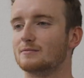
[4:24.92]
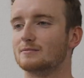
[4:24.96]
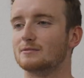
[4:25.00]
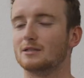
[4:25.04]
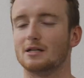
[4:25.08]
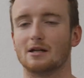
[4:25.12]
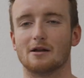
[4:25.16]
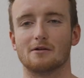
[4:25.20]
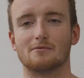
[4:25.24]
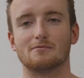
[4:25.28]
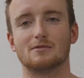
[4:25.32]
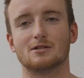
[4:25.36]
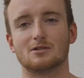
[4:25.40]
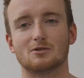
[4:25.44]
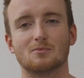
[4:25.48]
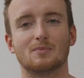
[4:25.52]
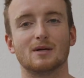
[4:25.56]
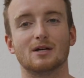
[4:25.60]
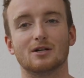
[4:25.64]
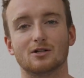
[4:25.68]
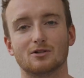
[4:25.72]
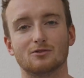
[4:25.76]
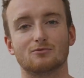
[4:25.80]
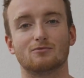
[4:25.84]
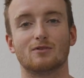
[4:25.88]
this would
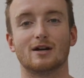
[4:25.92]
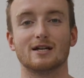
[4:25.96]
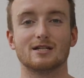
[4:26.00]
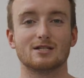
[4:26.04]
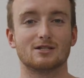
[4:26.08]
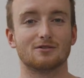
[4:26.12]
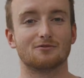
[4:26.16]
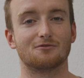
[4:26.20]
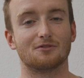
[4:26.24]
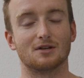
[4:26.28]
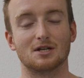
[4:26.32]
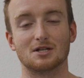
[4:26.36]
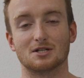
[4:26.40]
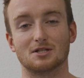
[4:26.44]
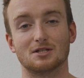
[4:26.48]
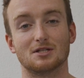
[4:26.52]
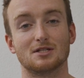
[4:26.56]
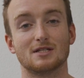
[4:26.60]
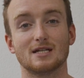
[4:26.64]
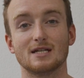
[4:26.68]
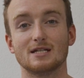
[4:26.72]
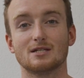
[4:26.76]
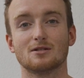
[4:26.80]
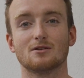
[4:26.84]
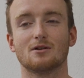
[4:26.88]
be a good race to finish the
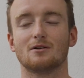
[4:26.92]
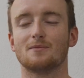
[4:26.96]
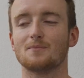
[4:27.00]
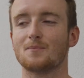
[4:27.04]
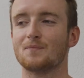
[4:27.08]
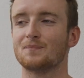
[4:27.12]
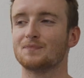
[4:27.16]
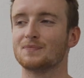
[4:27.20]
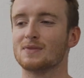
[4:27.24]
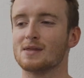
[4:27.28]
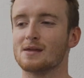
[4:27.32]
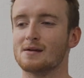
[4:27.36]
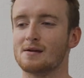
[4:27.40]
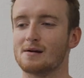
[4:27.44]
season on,